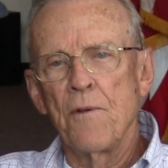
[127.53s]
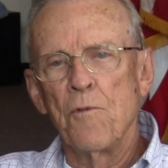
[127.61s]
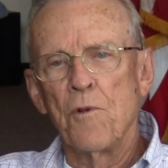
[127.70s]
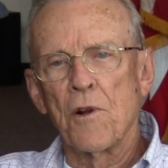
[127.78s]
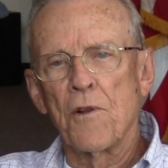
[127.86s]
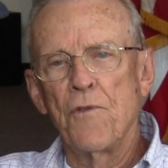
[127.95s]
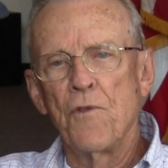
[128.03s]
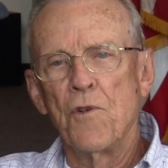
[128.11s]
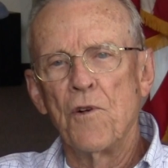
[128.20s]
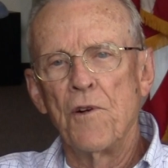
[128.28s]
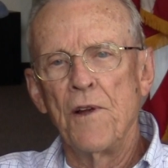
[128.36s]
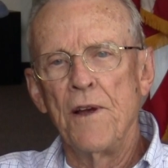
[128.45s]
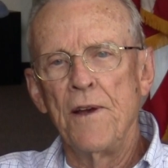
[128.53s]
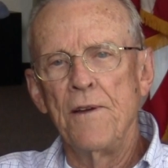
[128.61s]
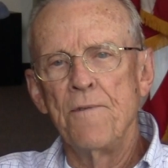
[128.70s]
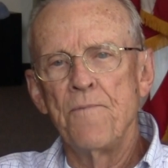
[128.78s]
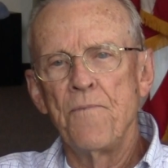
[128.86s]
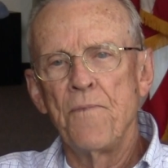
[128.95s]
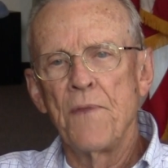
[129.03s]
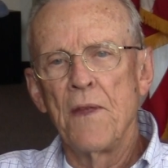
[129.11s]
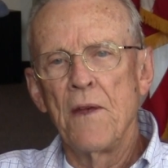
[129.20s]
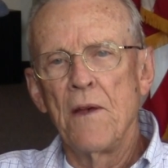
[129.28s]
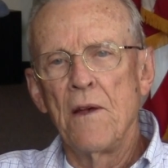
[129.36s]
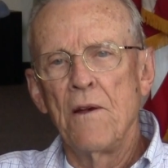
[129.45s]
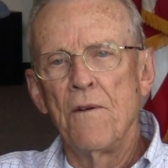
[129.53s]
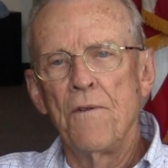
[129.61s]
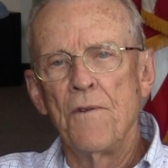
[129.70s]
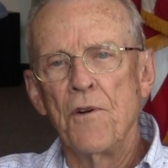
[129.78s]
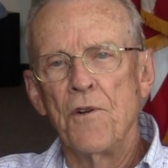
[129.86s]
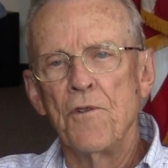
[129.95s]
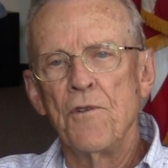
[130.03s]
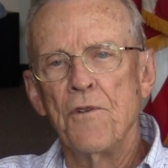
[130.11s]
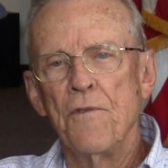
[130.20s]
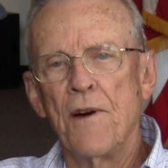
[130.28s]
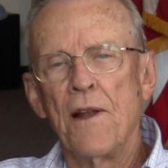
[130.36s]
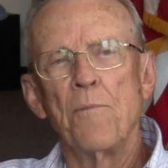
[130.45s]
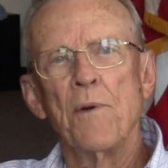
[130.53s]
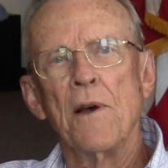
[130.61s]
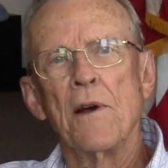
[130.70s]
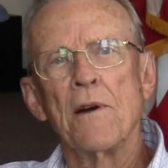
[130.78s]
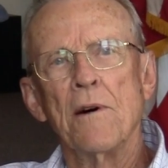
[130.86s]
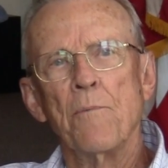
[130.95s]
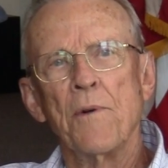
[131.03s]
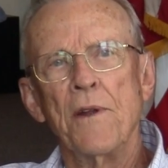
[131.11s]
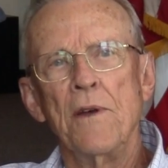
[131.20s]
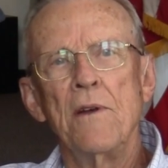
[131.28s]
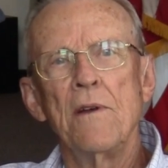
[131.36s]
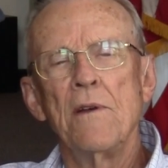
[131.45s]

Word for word: worked for a photo developing company,